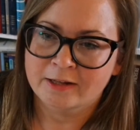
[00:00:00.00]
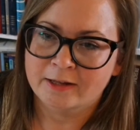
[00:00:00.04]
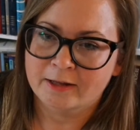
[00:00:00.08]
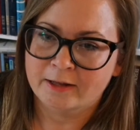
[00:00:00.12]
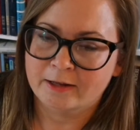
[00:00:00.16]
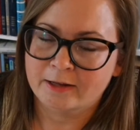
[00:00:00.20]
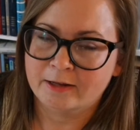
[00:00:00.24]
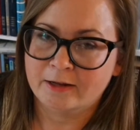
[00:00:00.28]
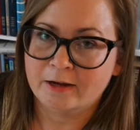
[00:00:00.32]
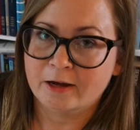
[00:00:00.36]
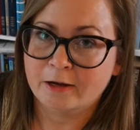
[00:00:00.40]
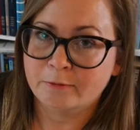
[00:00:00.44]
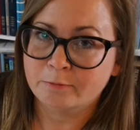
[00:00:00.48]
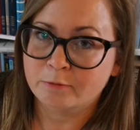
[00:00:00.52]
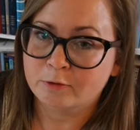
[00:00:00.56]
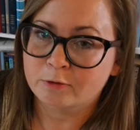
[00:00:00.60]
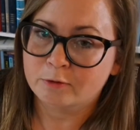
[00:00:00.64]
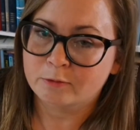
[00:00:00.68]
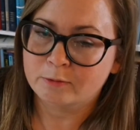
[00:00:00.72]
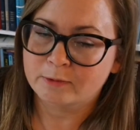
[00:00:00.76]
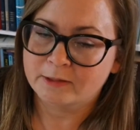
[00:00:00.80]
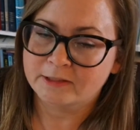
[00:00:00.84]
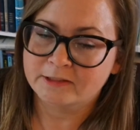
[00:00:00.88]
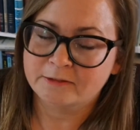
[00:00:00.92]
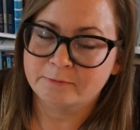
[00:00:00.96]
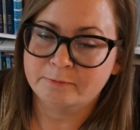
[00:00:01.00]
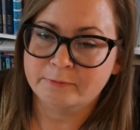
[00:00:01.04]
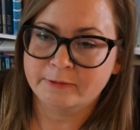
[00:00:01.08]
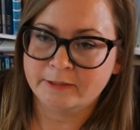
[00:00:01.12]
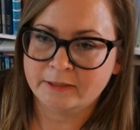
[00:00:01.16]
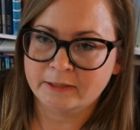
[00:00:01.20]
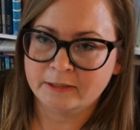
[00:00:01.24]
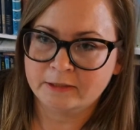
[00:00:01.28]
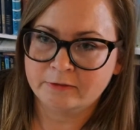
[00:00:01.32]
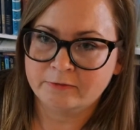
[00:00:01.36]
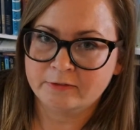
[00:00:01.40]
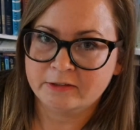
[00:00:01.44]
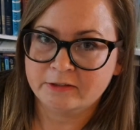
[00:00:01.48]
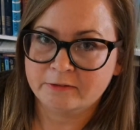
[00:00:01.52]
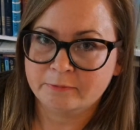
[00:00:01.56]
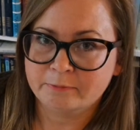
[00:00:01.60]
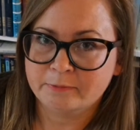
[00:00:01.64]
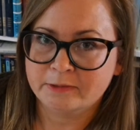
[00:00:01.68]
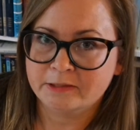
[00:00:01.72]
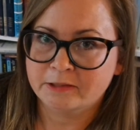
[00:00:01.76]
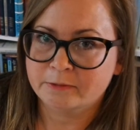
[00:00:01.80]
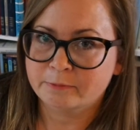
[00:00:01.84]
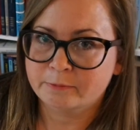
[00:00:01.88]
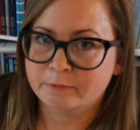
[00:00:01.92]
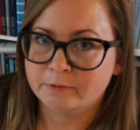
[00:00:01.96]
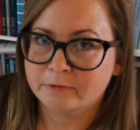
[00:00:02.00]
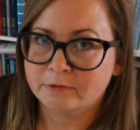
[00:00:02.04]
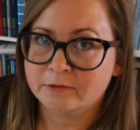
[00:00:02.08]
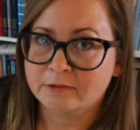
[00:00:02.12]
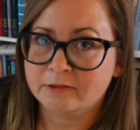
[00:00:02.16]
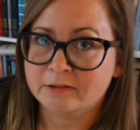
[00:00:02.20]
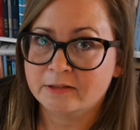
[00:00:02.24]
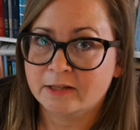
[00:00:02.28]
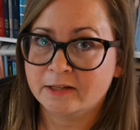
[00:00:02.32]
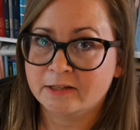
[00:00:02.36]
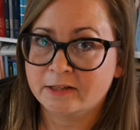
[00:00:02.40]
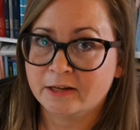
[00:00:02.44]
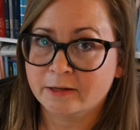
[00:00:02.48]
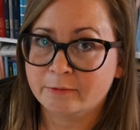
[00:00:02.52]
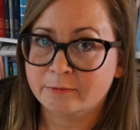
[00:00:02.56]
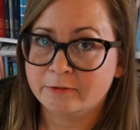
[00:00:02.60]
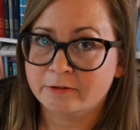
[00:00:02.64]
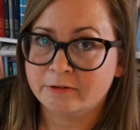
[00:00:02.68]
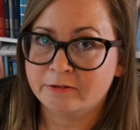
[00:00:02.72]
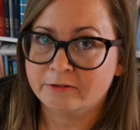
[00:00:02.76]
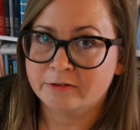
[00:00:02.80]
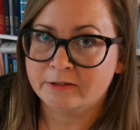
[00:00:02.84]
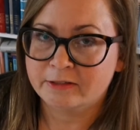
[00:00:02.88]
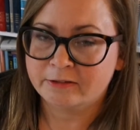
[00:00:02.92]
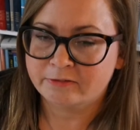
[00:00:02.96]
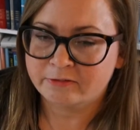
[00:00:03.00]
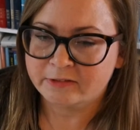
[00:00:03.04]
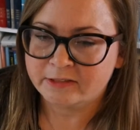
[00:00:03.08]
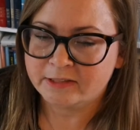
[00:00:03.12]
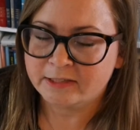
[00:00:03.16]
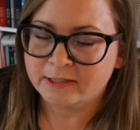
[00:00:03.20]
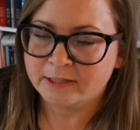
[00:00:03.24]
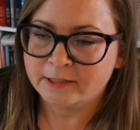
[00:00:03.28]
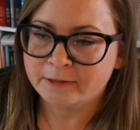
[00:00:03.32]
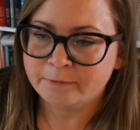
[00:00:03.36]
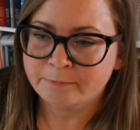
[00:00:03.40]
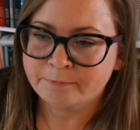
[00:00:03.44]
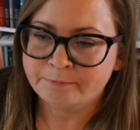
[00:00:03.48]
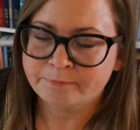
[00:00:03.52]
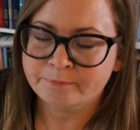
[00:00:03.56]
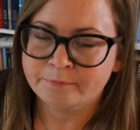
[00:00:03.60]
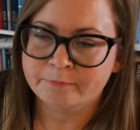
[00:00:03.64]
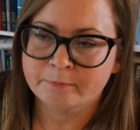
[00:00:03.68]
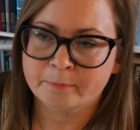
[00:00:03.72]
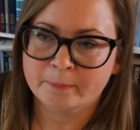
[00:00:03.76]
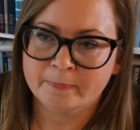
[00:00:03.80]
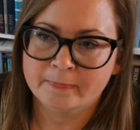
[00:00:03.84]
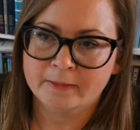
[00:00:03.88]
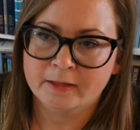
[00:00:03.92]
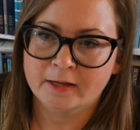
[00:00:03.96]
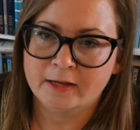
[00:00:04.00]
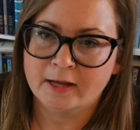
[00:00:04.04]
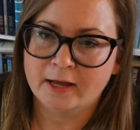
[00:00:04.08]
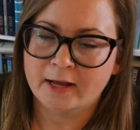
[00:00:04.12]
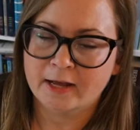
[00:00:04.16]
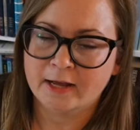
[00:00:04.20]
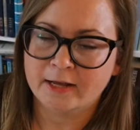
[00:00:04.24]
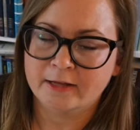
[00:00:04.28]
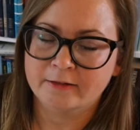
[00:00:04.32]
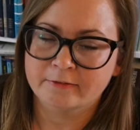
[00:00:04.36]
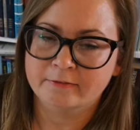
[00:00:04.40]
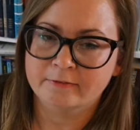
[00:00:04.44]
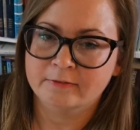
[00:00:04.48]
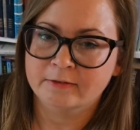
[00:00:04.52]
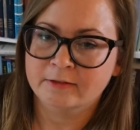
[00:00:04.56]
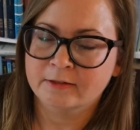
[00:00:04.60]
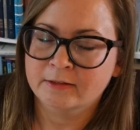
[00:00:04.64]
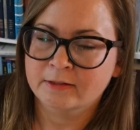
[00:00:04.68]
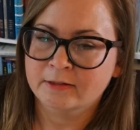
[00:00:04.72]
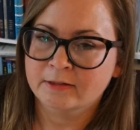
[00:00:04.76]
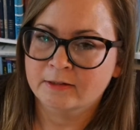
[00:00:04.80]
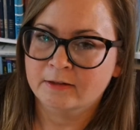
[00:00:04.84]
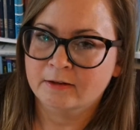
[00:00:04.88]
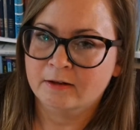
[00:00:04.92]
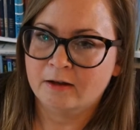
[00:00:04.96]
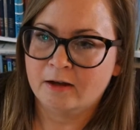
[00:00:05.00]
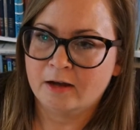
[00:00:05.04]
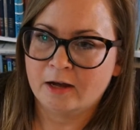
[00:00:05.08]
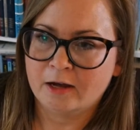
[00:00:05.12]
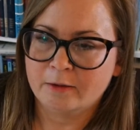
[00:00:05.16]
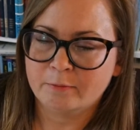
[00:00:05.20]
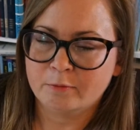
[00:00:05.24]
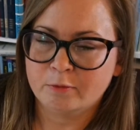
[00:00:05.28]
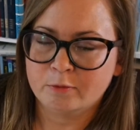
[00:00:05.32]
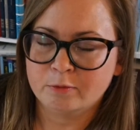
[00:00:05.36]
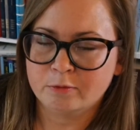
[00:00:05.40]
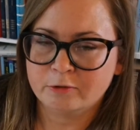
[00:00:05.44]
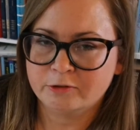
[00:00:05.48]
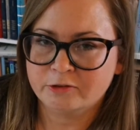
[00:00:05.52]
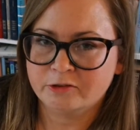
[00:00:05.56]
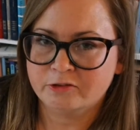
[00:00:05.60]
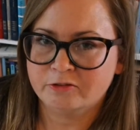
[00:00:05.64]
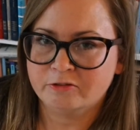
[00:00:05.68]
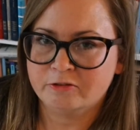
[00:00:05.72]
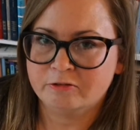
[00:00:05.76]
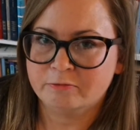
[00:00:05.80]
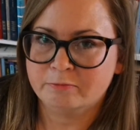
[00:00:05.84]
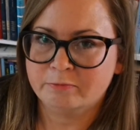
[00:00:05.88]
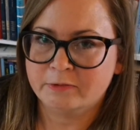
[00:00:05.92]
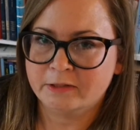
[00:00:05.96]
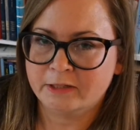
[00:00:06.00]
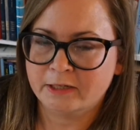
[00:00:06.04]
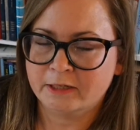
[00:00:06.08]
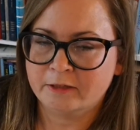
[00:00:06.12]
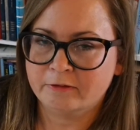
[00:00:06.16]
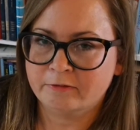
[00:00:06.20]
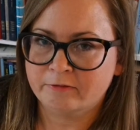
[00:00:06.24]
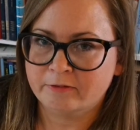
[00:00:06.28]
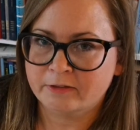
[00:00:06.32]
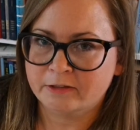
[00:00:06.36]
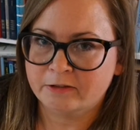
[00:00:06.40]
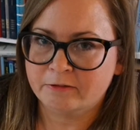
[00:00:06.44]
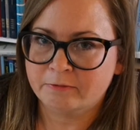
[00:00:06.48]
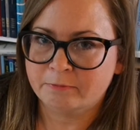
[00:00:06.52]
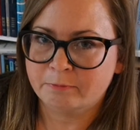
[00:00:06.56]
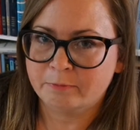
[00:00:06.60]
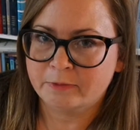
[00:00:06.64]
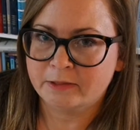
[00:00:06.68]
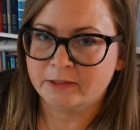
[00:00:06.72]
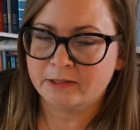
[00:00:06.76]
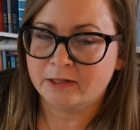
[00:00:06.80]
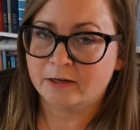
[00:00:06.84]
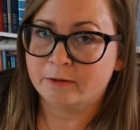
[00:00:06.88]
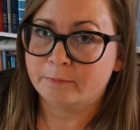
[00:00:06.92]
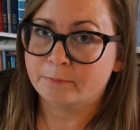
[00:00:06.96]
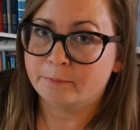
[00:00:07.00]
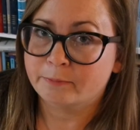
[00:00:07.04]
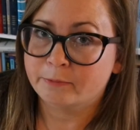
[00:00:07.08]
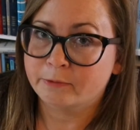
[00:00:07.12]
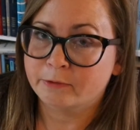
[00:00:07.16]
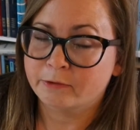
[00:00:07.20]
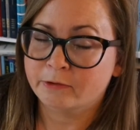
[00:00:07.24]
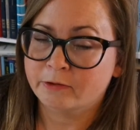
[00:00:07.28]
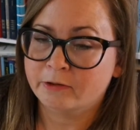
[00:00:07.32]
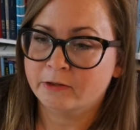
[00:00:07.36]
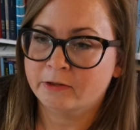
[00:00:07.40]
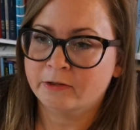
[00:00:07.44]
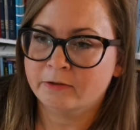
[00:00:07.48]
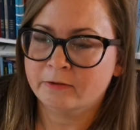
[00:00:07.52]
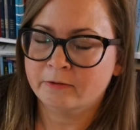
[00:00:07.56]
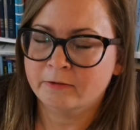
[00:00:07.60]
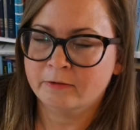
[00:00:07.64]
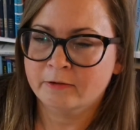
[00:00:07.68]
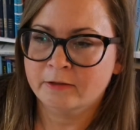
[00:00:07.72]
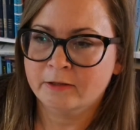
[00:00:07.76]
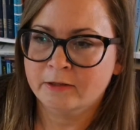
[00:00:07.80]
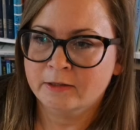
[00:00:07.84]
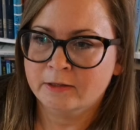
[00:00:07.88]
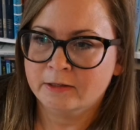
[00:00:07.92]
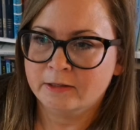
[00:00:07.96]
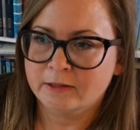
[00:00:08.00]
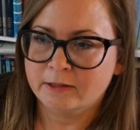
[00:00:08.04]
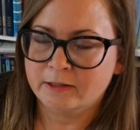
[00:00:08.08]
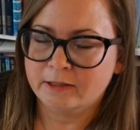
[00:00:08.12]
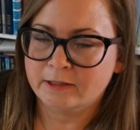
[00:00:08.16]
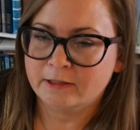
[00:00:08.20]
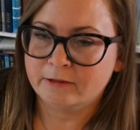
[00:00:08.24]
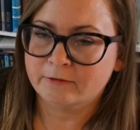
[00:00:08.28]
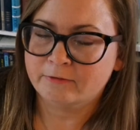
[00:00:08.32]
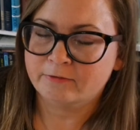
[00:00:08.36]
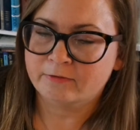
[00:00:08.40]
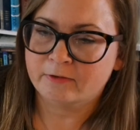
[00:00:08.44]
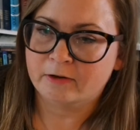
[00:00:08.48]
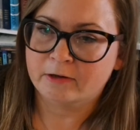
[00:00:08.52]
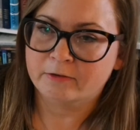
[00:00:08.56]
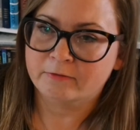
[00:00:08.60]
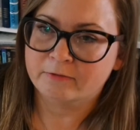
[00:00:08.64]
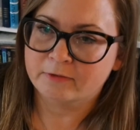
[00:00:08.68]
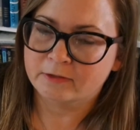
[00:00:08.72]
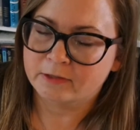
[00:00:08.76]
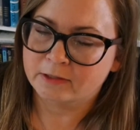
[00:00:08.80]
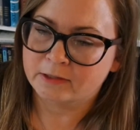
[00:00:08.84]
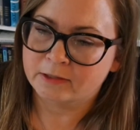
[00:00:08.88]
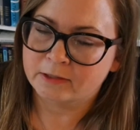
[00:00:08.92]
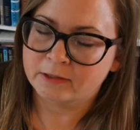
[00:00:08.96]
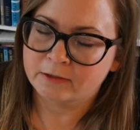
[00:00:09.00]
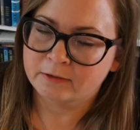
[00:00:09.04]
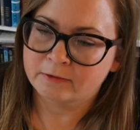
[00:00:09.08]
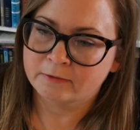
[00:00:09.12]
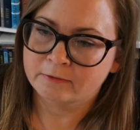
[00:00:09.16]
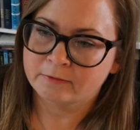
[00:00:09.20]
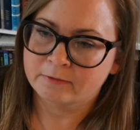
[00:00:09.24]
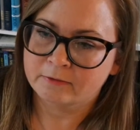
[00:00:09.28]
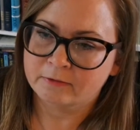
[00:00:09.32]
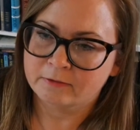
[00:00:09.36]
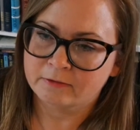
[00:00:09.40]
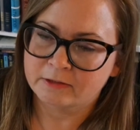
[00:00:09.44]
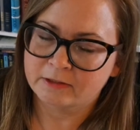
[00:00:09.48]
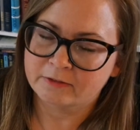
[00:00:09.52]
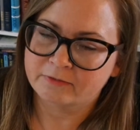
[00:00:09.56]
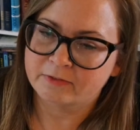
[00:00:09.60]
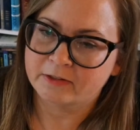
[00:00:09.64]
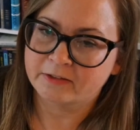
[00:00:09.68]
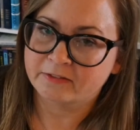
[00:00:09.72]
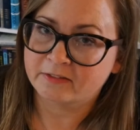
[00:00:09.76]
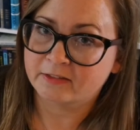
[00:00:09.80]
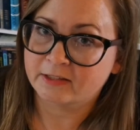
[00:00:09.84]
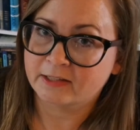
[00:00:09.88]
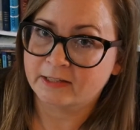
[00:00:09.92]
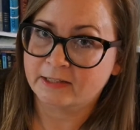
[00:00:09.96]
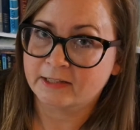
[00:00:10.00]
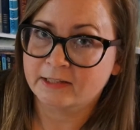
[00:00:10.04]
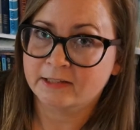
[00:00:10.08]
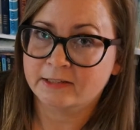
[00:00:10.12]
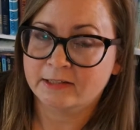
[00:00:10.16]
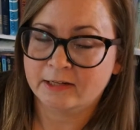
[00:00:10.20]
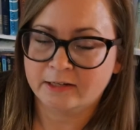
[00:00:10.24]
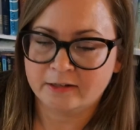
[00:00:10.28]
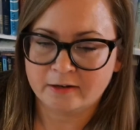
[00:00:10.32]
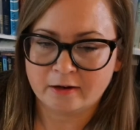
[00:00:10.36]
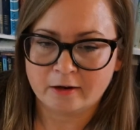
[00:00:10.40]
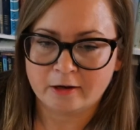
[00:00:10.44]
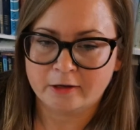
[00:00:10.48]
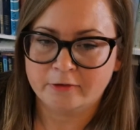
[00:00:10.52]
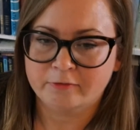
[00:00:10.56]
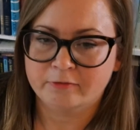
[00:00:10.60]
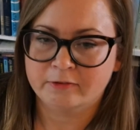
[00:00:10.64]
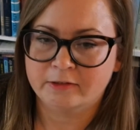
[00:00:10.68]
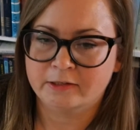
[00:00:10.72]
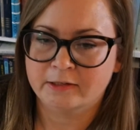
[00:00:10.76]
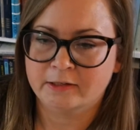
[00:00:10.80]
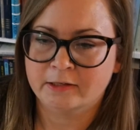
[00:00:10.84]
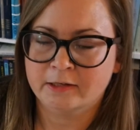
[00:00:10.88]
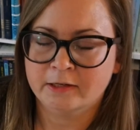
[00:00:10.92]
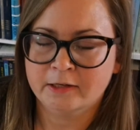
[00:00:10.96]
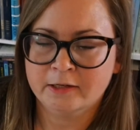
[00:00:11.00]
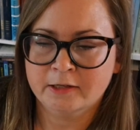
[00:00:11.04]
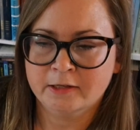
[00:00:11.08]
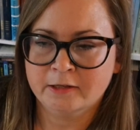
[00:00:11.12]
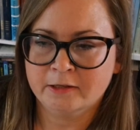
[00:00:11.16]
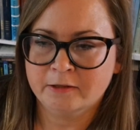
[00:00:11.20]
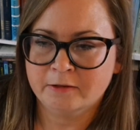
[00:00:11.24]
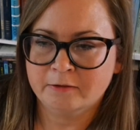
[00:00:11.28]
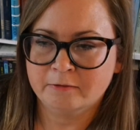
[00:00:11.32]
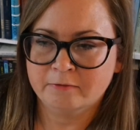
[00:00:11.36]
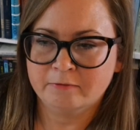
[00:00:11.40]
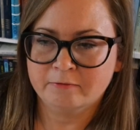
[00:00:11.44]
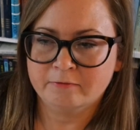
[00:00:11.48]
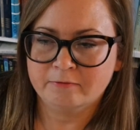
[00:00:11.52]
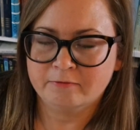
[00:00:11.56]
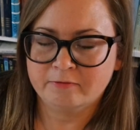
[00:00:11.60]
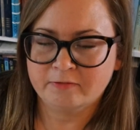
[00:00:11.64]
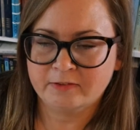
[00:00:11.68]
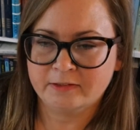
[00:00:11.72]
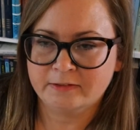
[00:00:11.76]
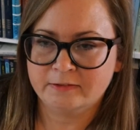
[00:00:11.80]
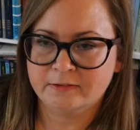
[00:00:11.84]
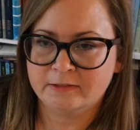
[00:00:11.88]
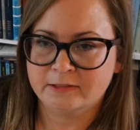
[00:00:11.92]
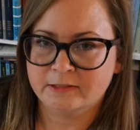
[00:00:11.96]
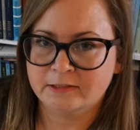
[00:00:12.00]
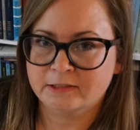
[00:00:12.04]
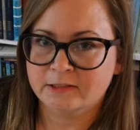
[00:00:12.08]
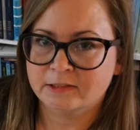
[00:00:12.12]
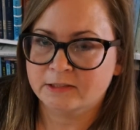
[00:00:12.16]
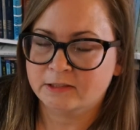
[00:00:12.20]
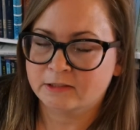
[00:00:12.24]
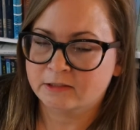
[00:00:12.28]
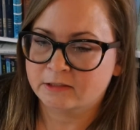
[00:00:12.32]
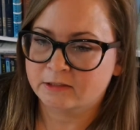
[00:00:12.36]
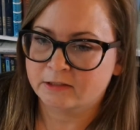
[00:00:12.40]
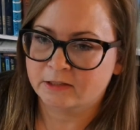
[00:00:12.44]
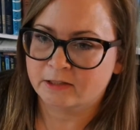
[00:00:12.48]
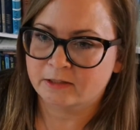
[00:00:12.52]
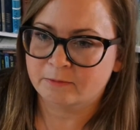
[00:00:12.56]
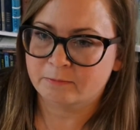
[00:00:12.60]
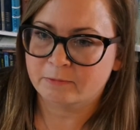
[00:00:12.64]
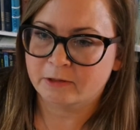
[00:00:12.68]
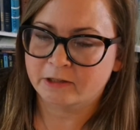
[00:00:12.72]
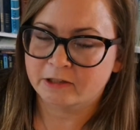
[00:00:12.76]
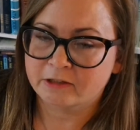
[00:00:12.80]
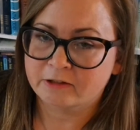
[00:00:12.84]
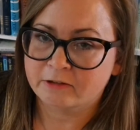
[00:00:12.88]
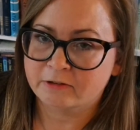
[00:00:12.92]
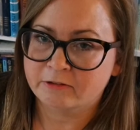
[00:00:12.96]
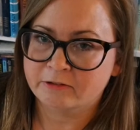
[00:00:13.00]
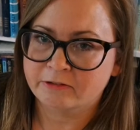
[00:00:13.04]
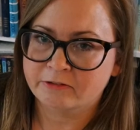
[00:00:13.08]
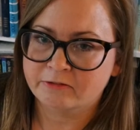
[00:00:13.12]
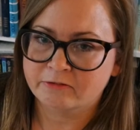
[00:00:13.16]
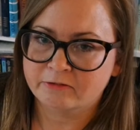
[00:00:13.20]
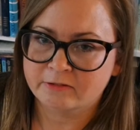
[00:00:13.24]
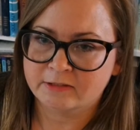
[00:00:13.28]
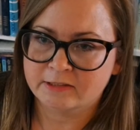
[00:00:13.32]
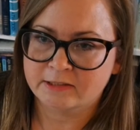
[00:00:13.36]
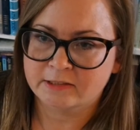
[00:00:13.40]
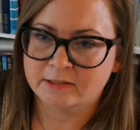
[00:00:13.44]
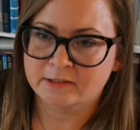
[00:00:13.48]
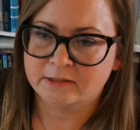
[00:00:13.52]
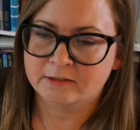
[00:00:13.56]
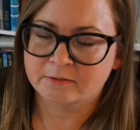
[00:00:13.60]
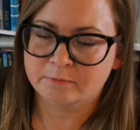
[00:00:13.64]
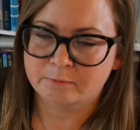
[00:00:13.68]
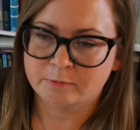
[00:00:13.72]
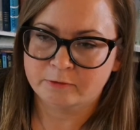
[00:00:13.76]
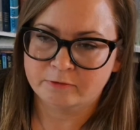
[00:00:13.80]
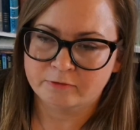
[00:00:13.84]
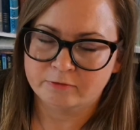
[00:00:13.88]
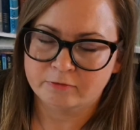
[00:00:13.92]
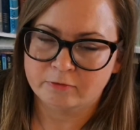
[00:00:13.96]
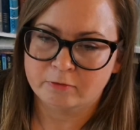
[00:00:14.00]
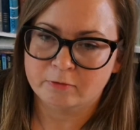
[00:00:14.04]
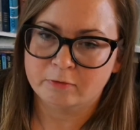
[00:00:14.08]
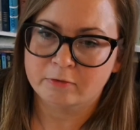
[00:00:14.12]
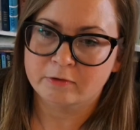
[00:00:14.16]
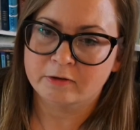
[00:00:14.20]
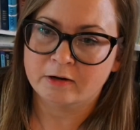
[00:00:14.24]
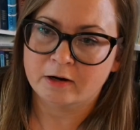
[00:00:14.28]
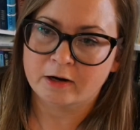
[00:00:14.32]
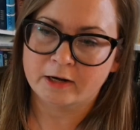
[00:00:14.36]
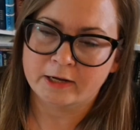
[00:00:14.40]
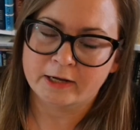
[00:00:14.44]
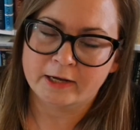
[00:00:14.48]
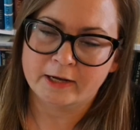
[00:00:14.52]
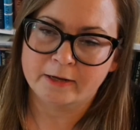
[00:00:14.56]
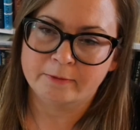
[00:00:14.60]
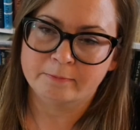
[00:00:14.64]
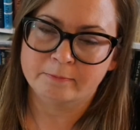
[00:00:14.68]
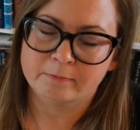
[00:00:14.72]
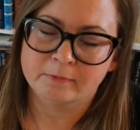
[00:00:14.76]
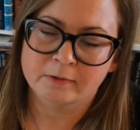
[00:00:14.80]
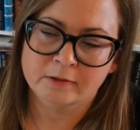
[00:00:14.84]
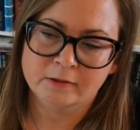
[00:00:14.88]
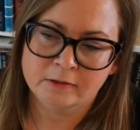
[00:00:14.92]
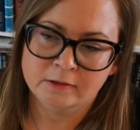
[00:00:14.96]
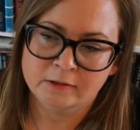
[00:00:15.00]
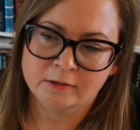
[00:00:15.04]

I'm always bringing with me the book that I'm currently reading, and I'm also bringing with me a book if I think that I will finish my current reads before I am